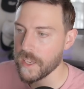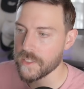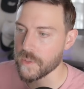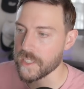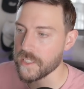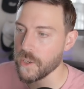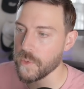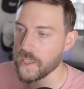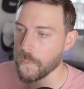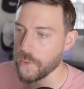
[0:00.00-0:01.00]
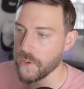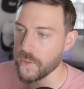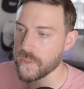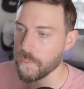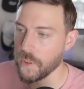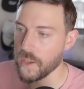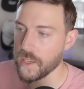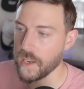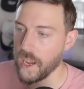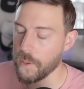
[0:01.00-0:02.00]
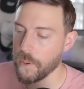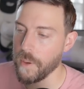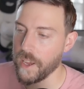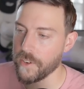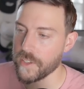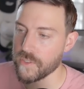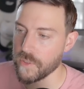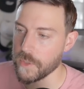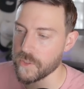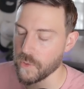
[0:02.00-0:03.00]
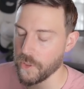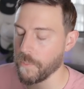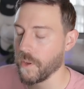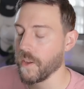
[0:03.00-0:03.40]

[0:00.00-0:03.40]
So until we can produce plug-in hybrid batteries from this North,